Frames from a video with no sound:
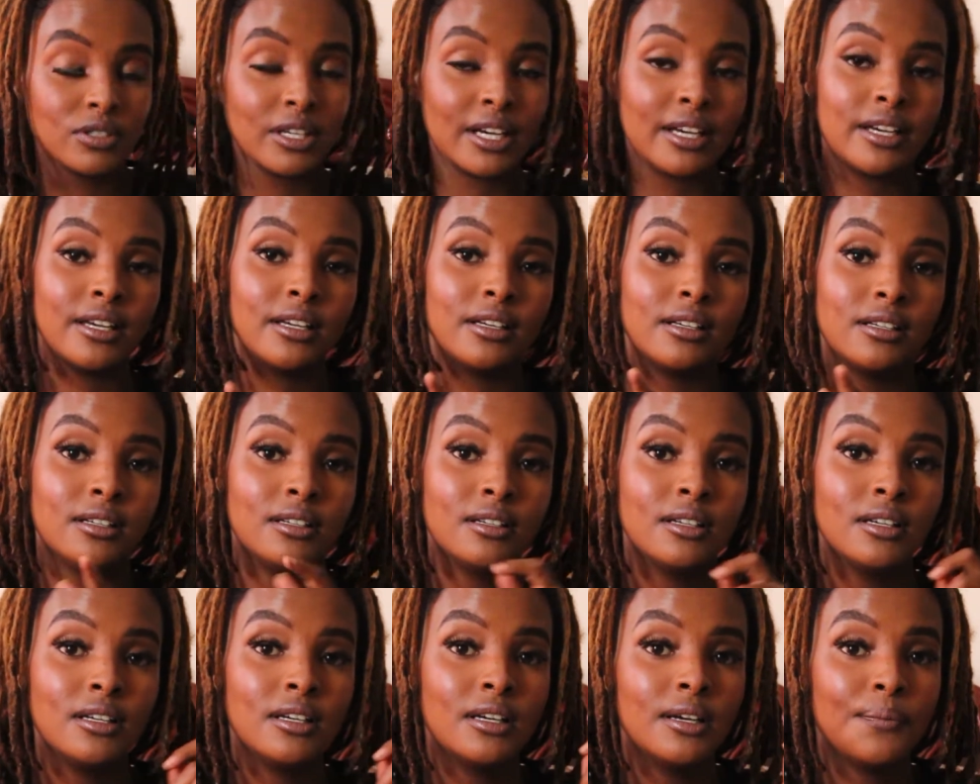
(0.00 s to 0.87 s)

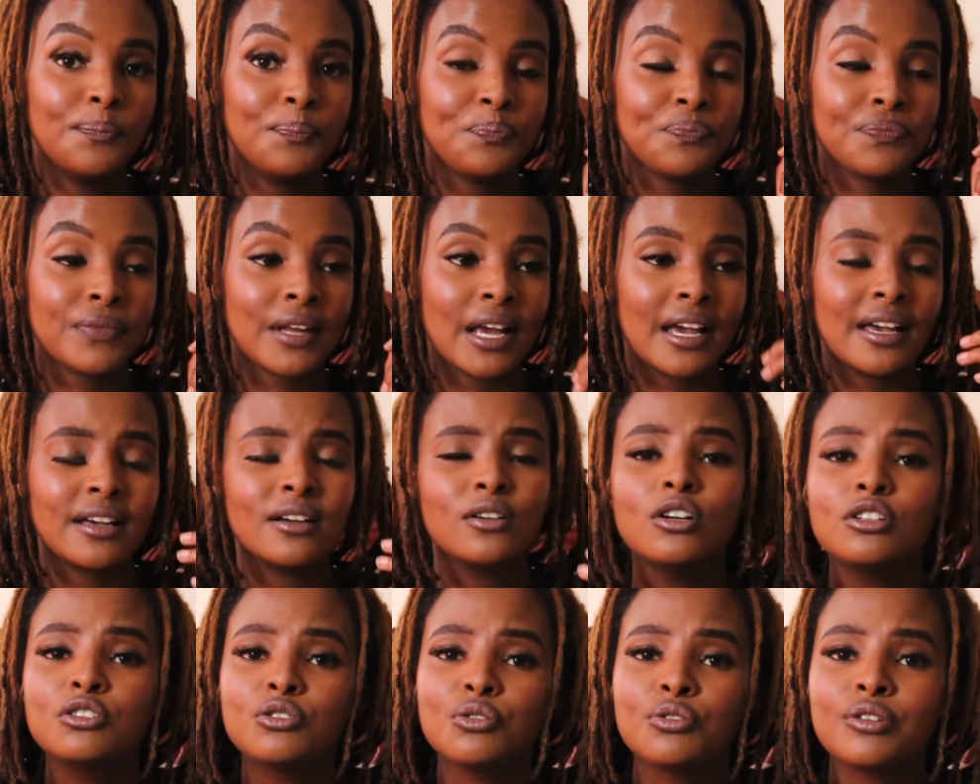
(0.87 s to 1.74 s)
I
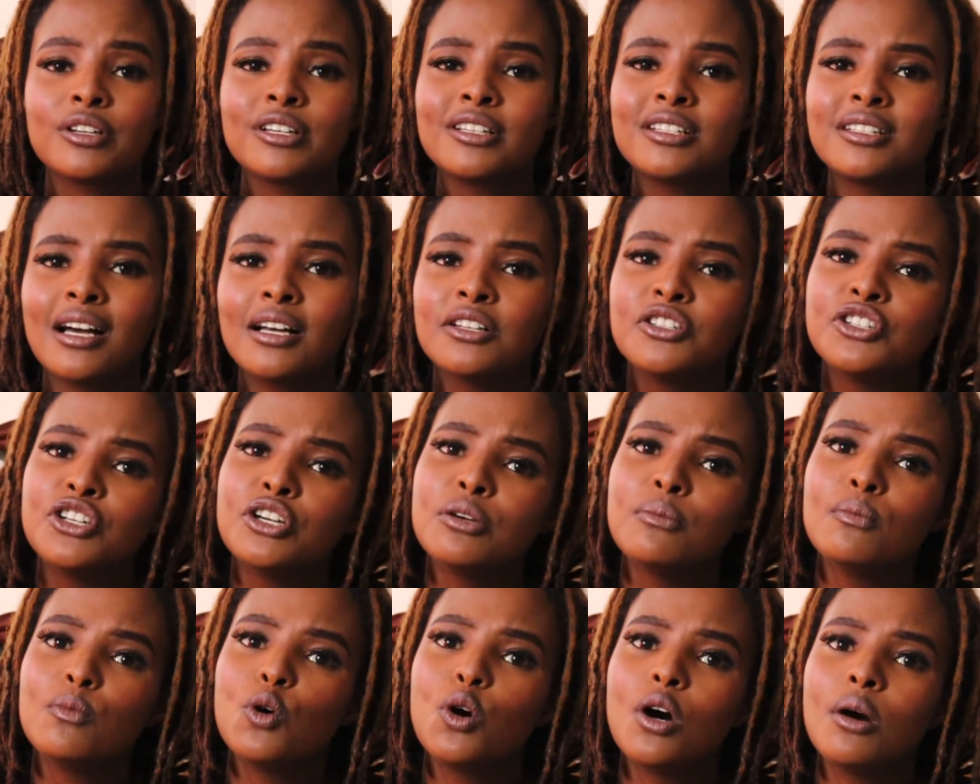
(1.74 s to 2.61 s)
got to
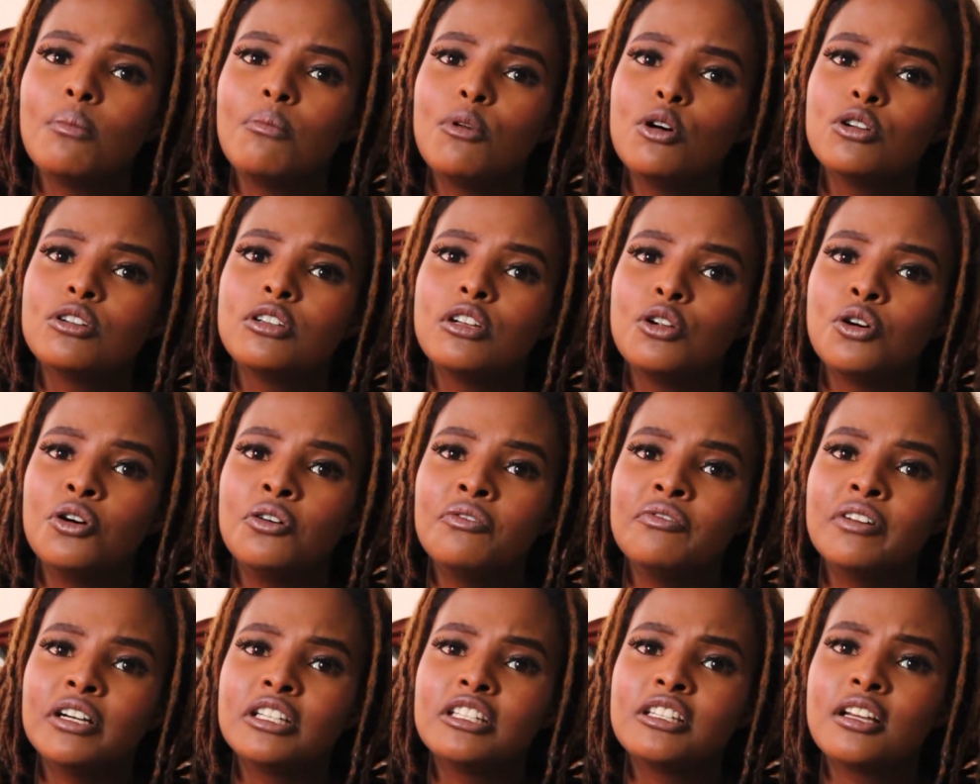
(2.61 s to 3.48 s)
researching more about law
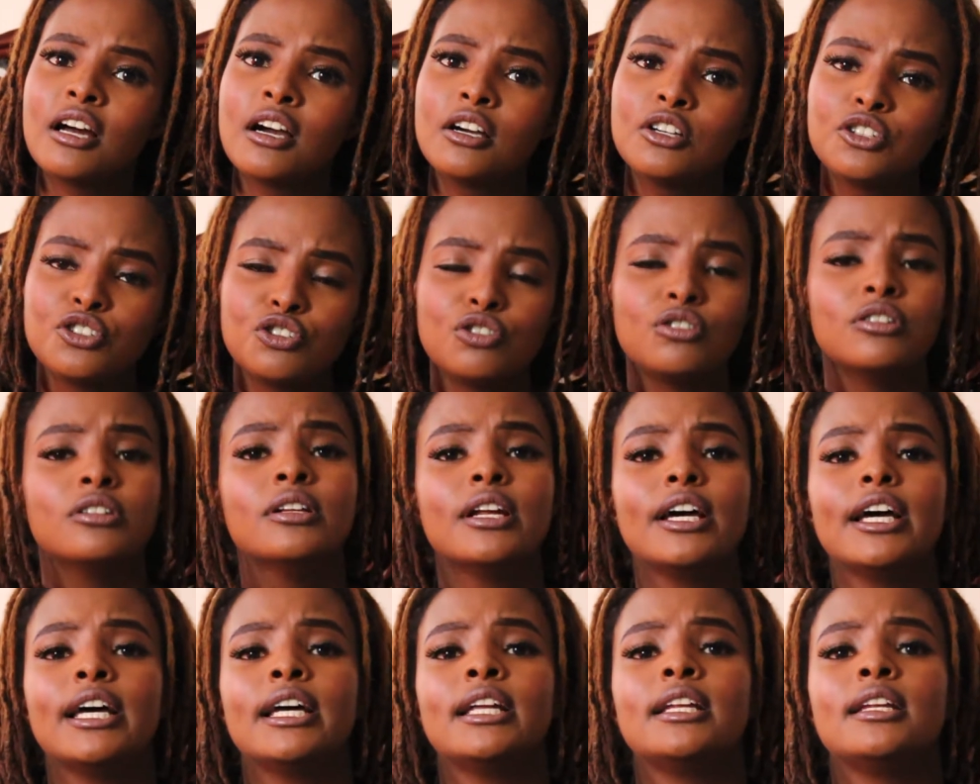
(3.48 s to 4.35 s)
of attraction,
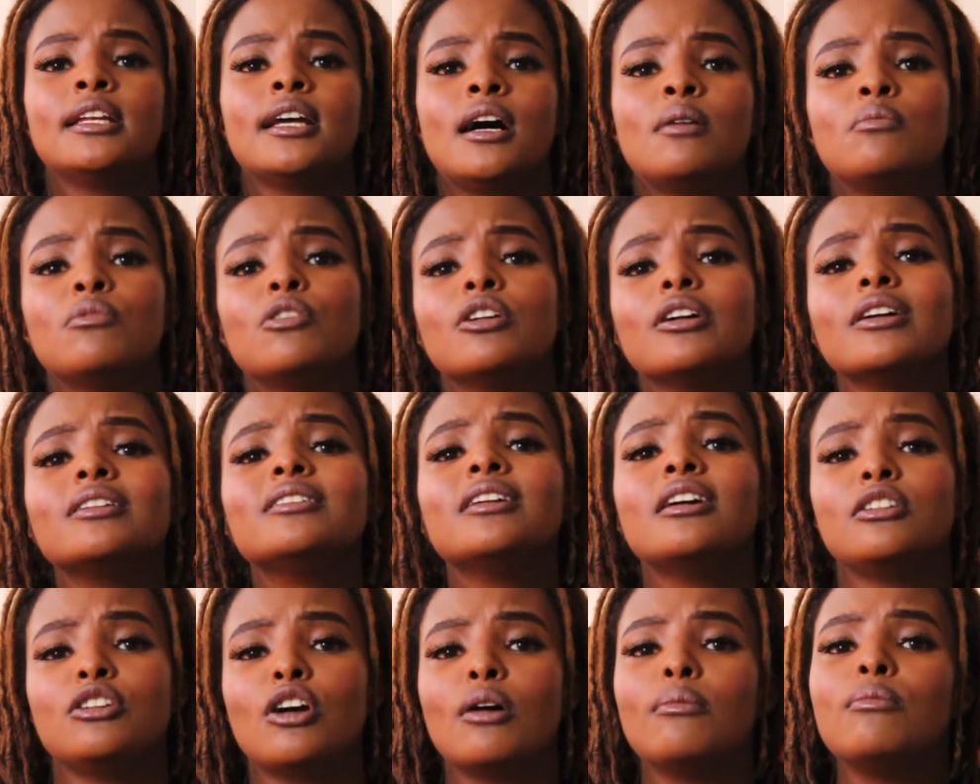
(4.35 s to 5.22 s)
and I'm gonna tell
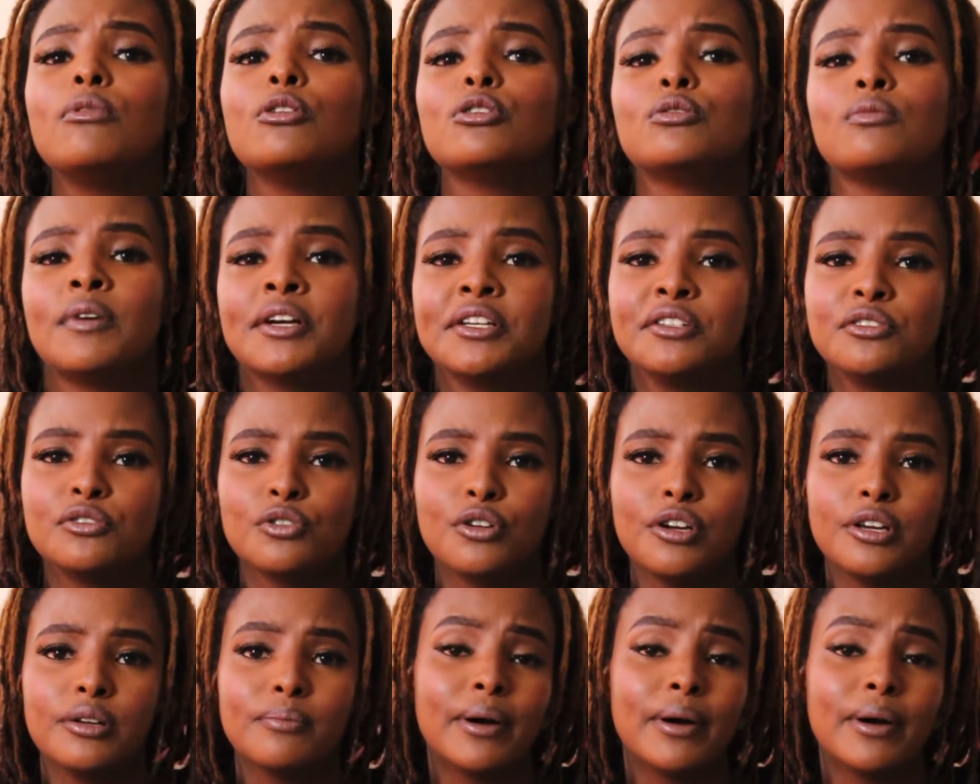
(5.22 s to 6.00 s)
you about my story.